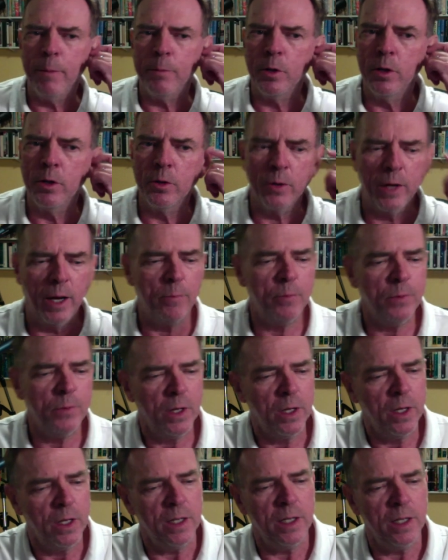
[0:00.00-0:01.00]
program
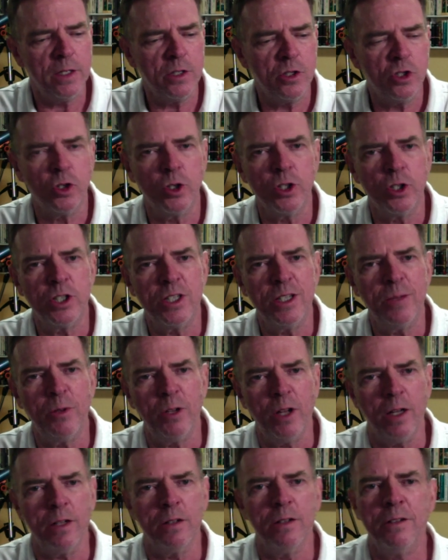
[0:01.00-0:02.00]
is Georges
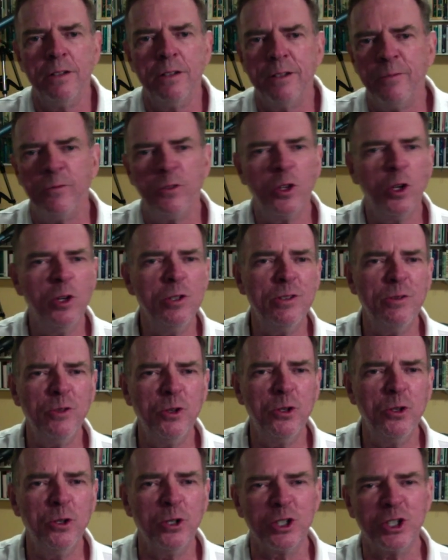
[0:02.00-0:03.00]
Simenon. For those of
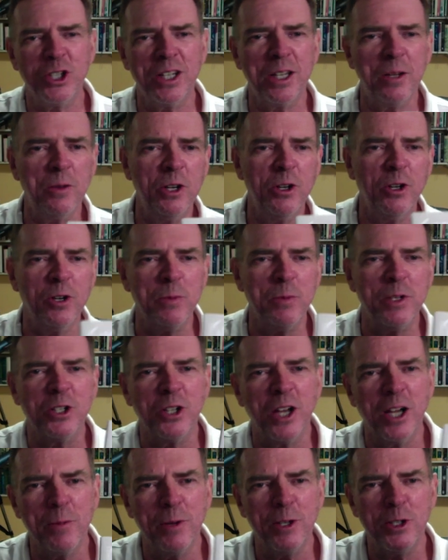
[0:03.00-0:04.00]
you who are sick of hearing me
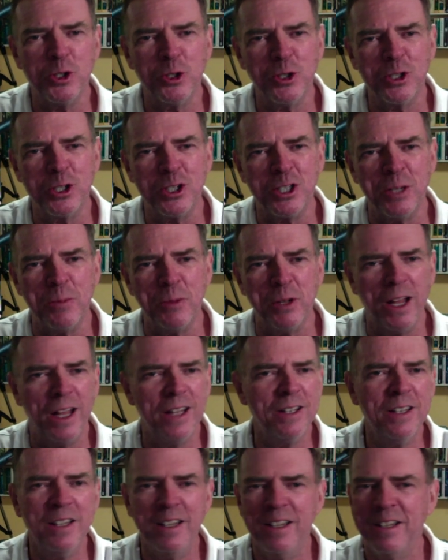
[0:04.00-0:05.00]
talk about Georges
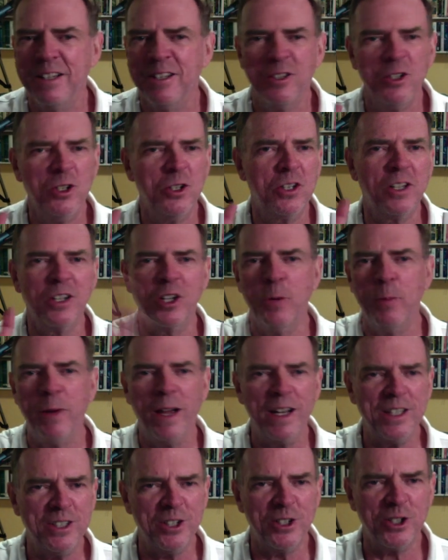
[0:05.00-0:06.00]
Simenon, you can go
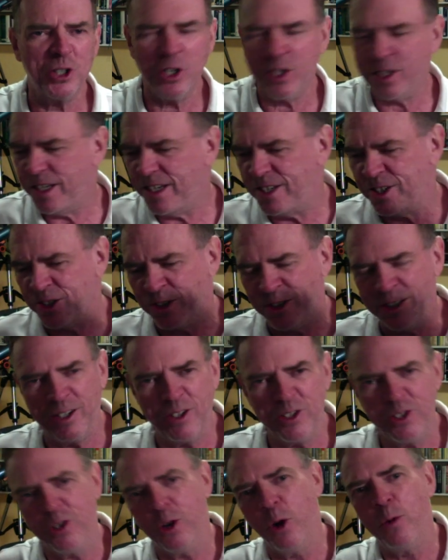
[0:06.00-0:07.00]
back to your turkeys,
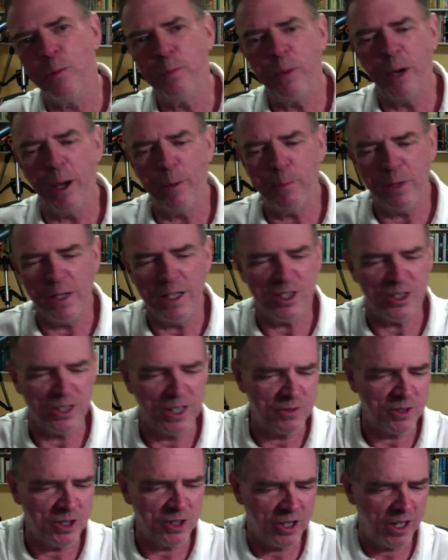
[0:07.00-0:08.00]
your own puppies, you don't
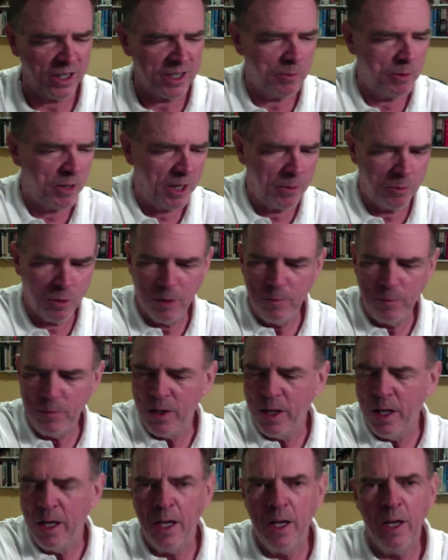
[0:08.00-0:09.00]
have to talk to me anymore.
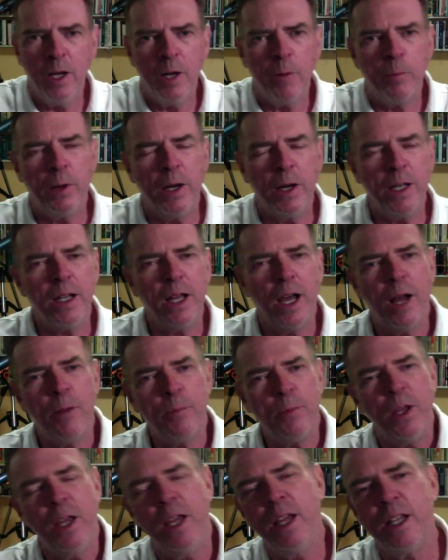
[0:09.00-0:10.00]
But
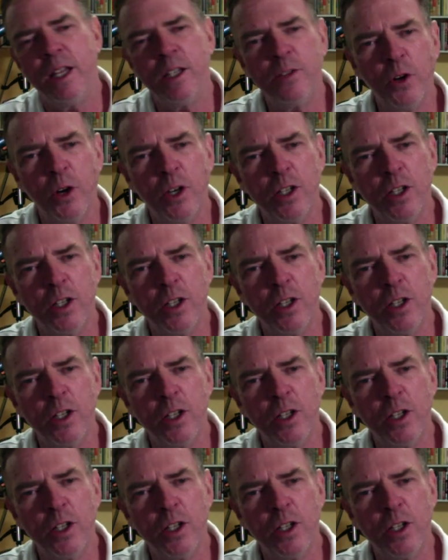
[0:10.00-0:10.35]
as far